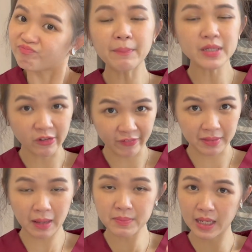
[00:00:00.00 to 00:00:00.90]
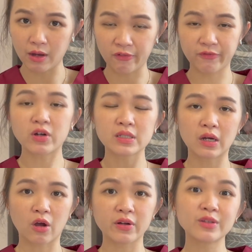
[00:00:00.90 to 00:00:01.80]
Numbers of attempts are of course
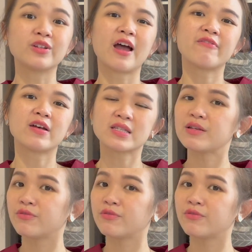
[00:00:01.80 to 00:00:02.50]
according to the FRC